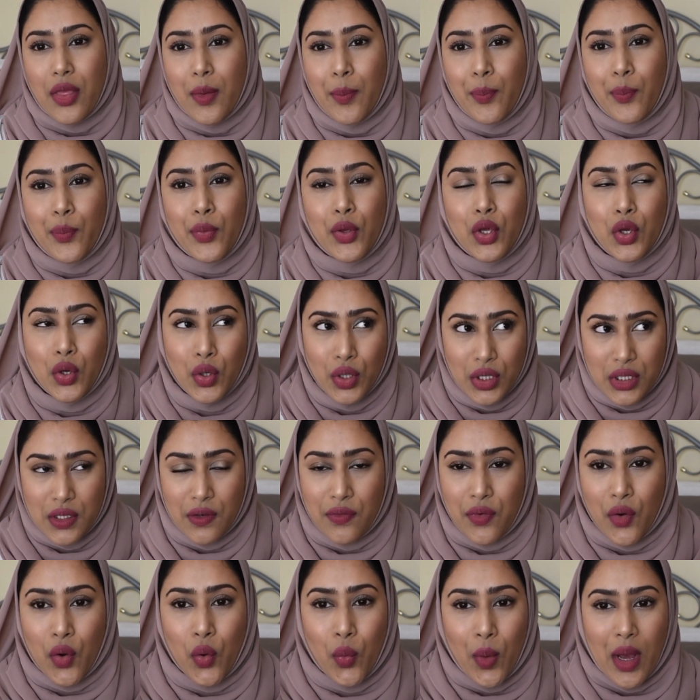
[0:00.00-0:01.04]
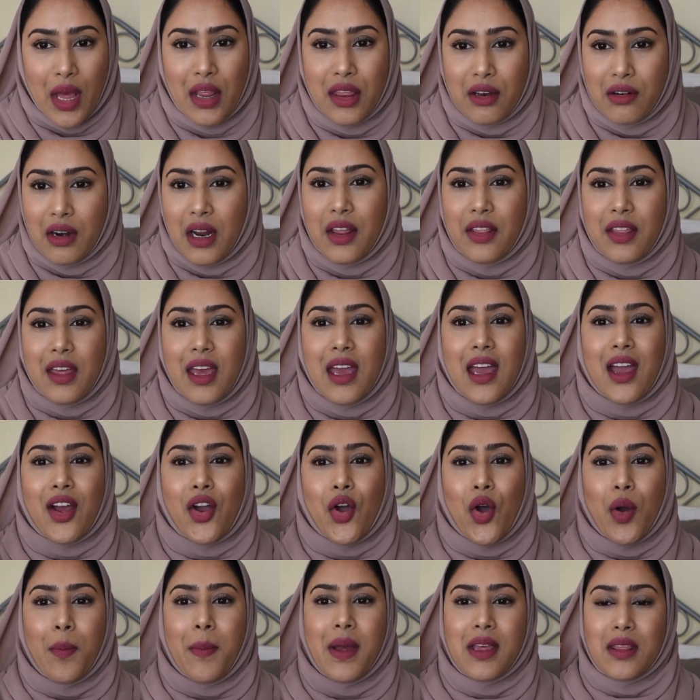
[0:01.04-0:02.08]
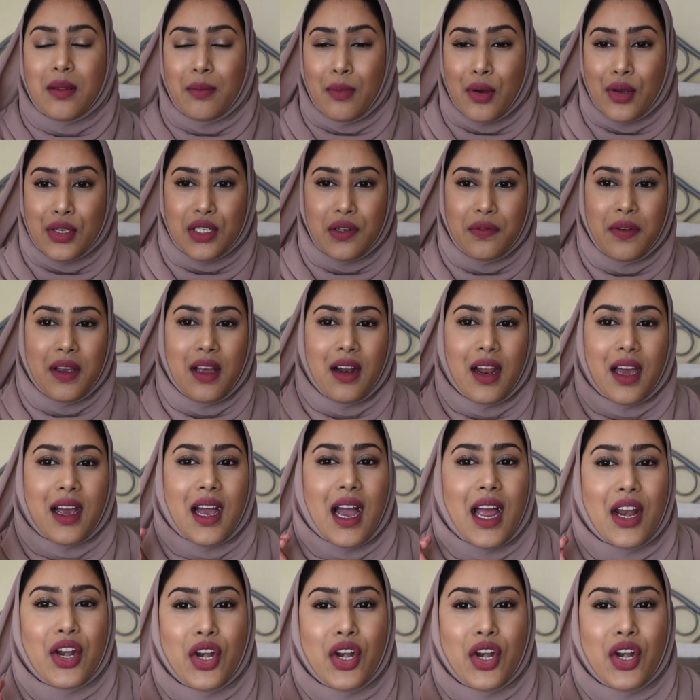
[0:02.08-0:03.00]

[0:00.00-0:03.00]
the beautiful weather out there. Go and make the most of it. Like,